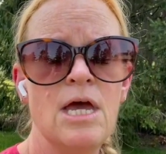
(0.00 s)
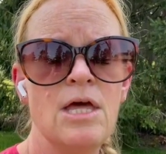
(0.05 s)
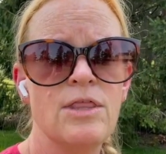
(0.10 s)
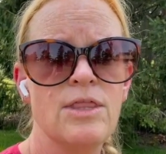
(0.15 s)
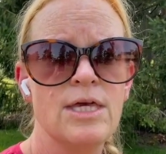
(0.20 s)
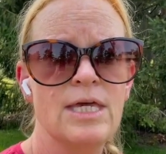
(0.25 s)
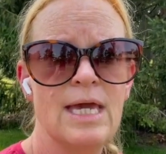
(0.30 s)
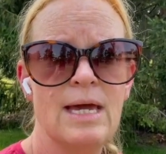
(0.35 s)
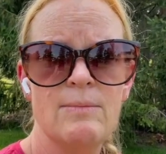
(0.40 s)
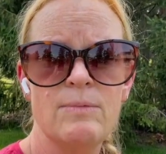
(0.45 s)

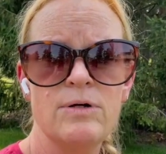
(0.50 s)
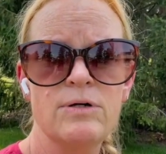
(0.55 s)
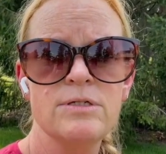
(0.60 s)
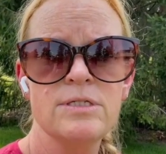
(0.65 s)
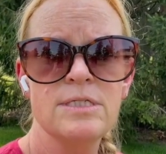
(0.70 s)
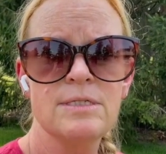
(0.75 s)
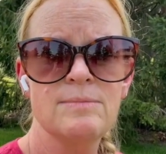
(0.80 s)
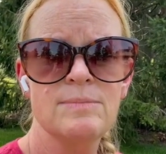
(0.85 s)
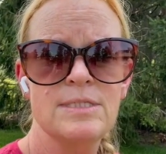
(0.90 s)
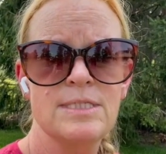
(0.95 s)
the
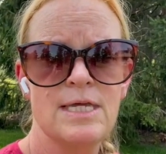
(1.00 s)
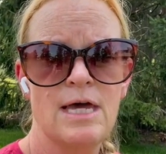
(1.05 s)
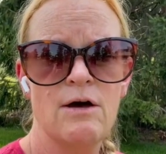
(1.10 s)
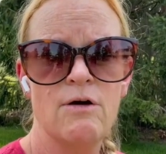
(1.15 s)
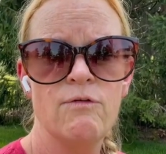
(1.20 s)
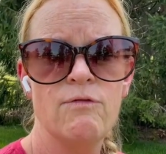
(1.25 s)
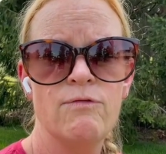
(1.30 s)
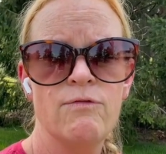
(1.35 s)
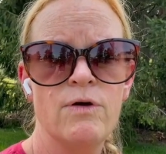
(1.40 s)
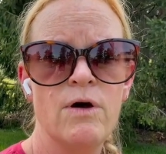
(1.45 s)
chemicals
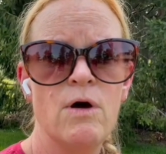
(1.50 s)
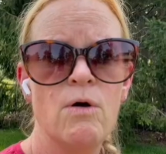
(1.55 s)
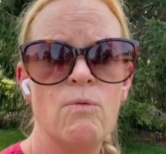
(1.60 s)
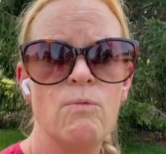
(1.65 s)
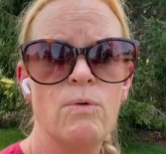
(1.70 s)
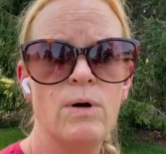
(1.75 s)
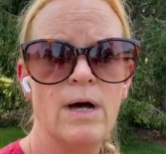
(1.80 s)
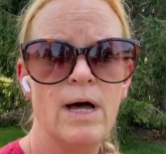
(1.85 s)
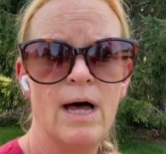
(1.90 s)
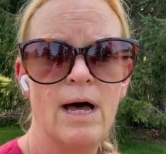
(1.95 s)
themselves
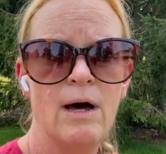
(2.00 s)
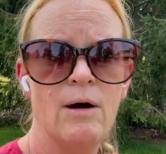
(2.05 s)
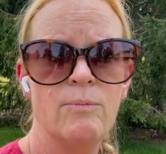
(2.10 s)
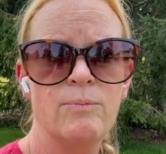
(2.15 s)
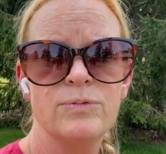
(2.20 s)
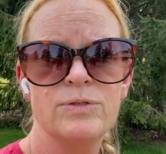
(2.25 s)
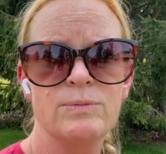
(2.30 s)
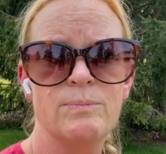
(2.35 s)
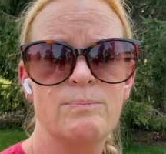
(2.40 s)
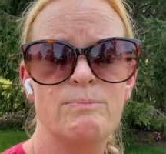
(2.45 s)
will
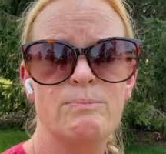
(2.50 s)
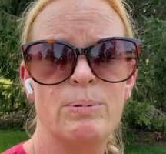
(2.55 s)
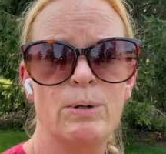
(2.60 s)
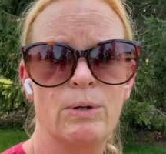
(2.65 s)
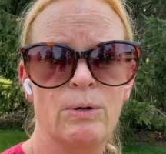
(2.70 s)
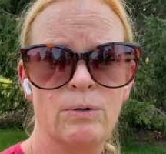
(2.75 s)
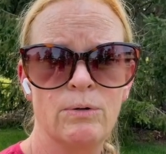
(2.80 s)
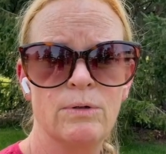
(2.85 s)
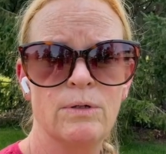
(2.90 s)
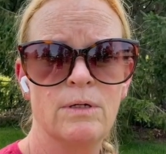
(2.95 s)
help to
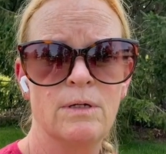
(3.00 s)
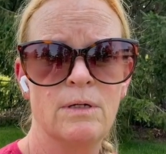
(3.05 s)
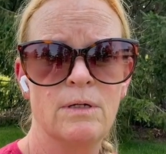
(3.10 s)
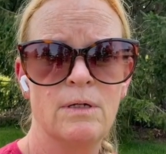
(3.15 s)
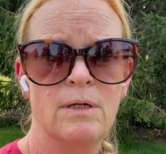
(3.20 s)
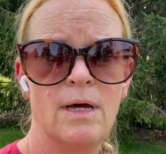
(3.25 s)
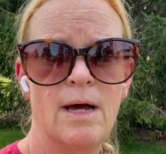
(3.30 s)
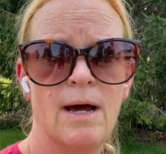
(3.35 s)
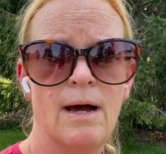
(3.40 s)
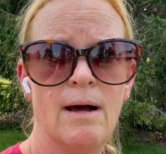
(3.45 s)
burn
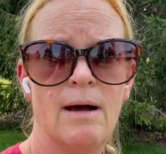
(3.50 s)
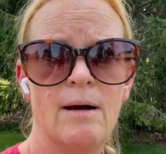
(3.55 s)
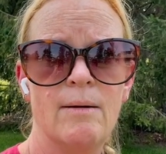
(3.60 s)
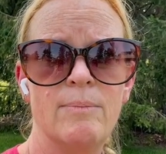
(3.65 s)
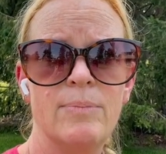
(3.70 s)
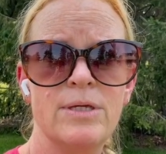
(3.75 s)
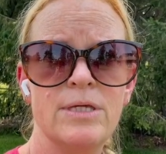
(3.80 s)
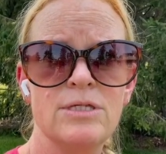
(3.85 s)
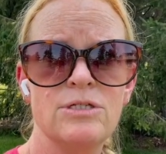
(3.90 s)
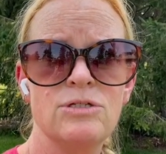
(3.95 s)

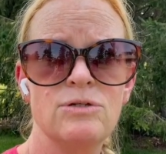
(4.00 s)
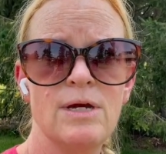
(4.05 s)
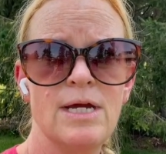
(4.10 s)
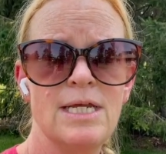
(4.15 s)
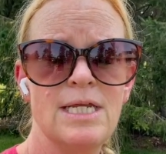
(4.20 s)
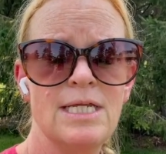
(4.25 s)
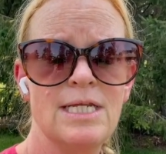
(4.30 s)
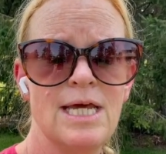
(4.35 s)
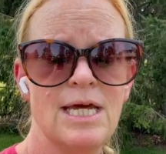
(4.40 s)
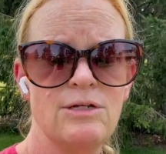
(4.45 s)
because you're
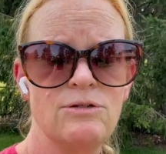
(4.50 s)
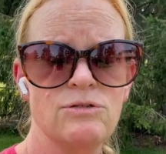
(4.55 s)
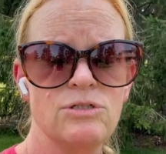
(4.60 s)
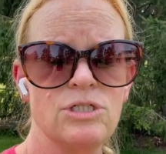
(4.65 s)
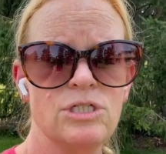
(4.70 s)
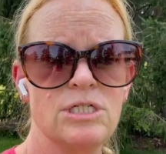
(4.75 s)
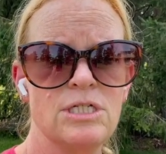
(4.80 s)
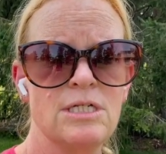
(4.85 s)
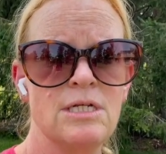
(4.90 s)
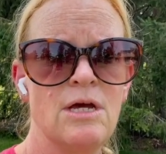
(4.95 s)
adding
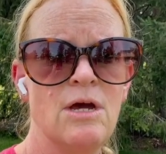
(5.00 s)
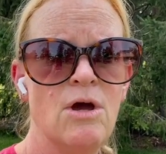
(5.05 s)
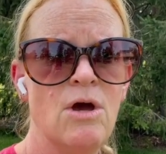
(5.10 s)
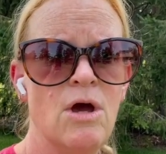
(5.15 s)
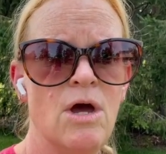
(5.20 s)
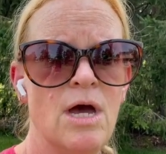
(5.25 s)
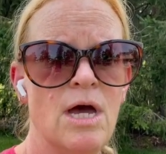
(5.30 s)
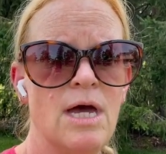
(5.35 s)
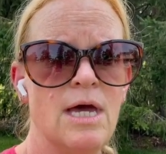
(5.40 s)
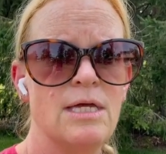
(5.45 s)
nitrogen
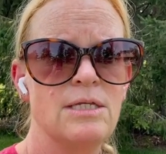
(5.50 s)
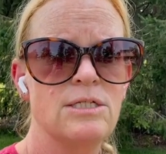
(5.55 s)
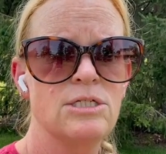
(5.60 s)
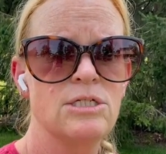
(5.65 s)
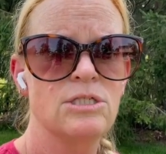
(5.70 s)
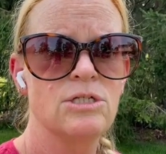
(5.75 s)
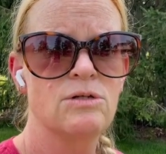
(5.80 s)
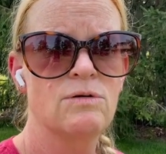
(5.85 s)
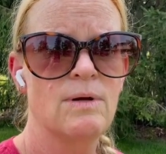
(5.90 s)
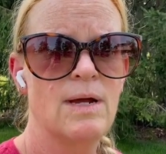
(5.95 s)

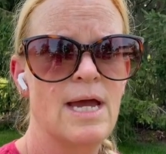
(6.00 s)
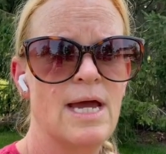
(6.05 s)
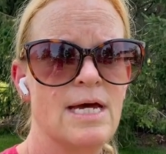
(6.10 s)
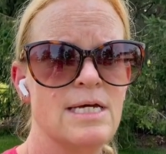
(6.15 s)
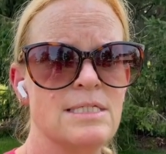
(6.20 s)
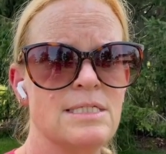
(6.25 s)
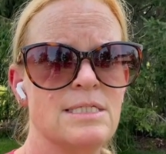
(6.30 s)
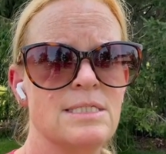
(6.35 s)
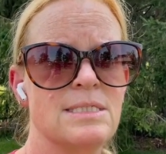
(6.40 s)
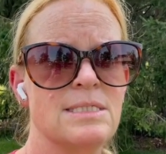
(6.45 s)
to the
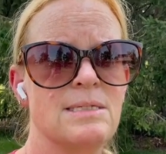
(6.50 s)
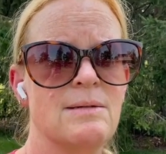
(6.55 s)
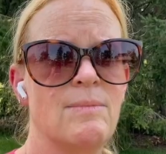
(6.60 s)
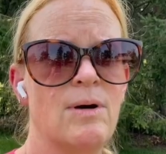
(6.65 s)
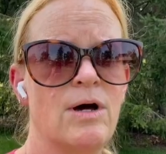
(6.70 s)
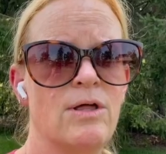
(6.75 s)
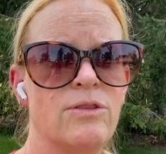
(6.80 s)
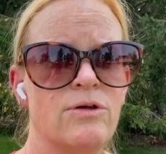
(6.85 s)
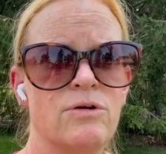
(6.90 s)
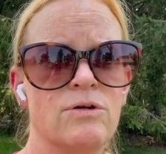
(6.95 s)
grass and some
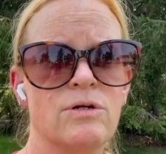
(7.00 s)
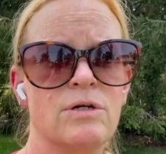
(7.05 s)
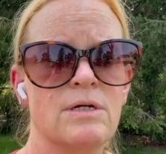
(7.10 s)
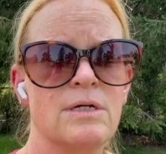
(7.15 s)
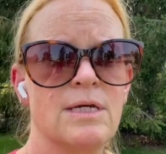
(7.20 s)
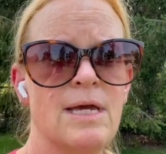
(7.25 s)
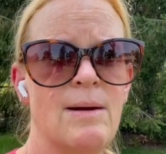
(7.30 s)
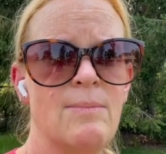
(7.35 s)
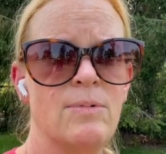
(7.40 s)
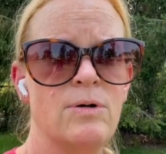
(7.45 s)
other
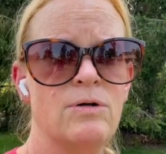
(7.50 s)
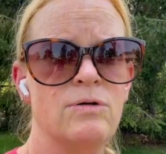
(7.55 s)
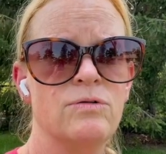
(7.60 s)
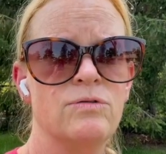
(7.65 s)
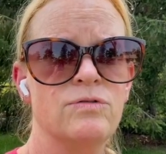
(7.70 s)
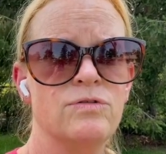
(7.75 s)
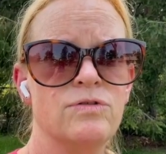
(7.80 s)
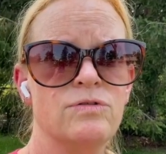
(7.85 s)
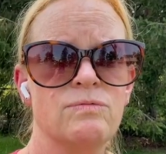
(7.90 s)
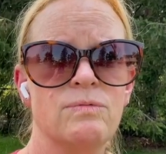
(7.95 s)

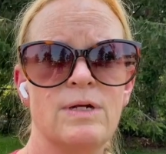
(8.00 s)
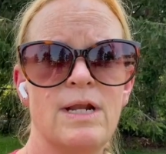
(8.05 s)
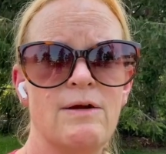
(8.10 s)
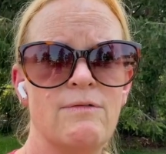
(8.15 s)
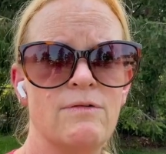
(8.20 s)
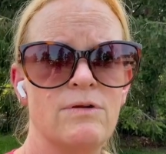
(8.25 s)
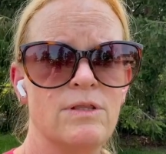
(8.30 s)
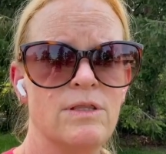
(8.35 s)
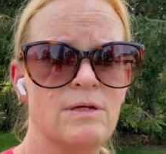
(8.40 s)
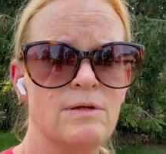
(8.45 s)
chemicals,
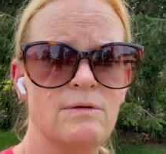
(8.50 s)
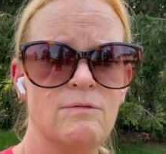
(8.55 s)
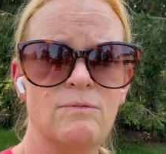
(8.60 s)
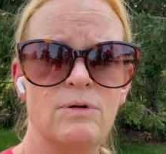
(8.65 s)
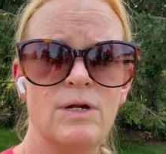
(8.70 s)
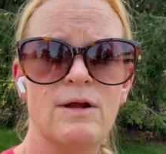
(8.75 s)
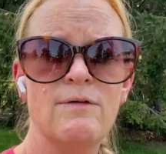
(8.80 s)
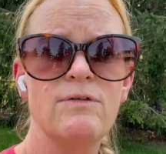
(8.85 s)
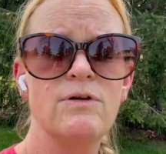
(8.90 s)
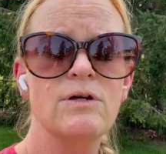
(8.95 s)
whatever
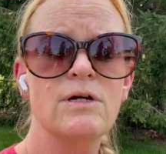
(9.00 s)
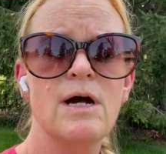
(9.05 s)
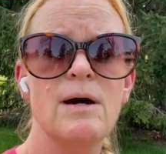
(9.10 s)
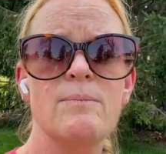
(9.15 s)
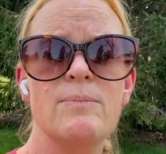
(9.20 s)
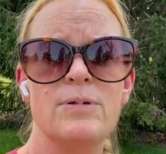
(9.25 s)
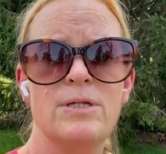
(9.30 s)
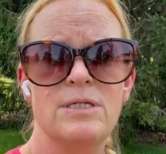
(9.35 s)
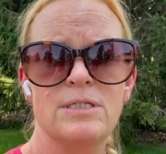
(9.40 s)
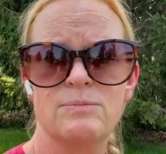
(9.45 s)
your
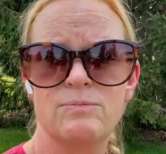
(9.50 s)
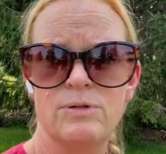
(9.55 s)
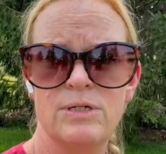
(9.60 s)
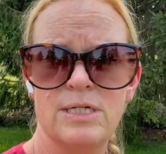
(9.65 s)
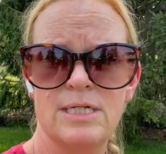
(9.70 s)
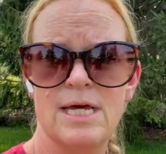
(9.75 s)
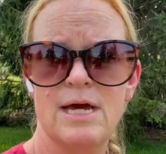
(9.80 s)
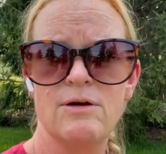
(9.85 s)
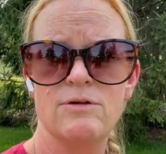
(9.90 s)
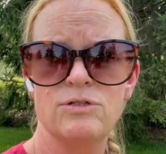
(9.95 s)
company is
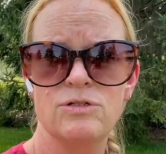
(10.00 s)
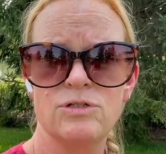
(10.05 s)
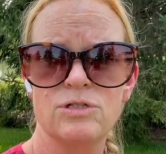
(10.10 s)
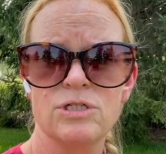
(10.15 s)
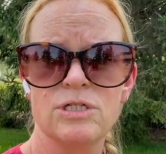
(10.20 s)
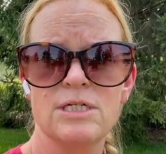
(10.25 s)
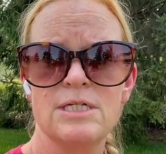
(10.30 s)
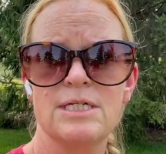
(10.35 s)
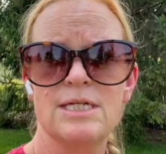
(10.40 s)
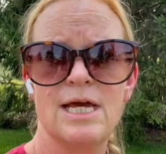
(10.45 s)
putting down is
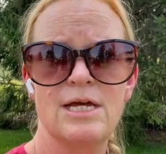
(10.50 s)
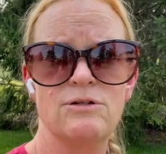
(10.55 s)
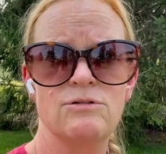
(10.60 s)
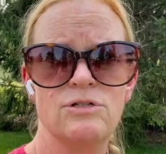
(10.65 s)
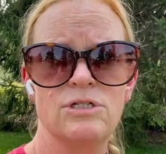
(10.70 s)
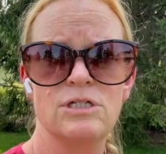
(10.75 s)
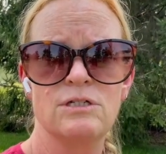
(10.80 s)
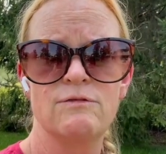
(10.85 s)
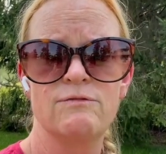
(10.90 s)
usually nitrogen,